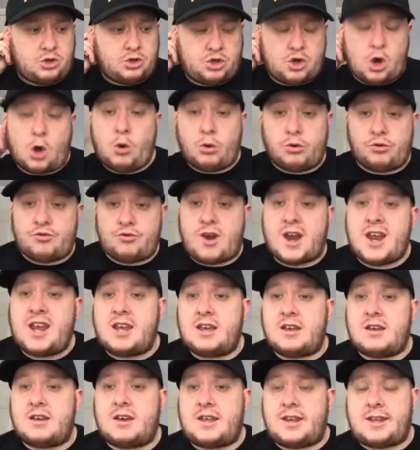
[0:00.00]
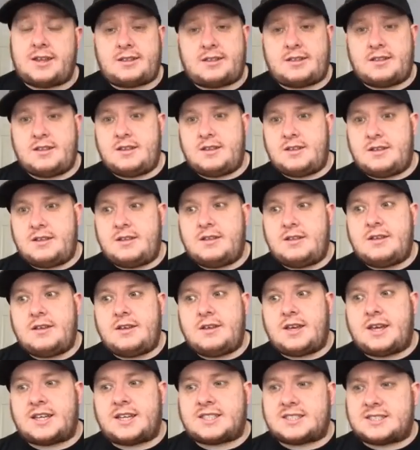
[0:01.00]
don't rate, and I,
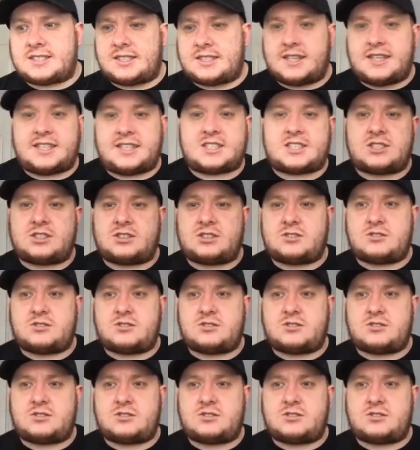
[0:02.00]
it's it's.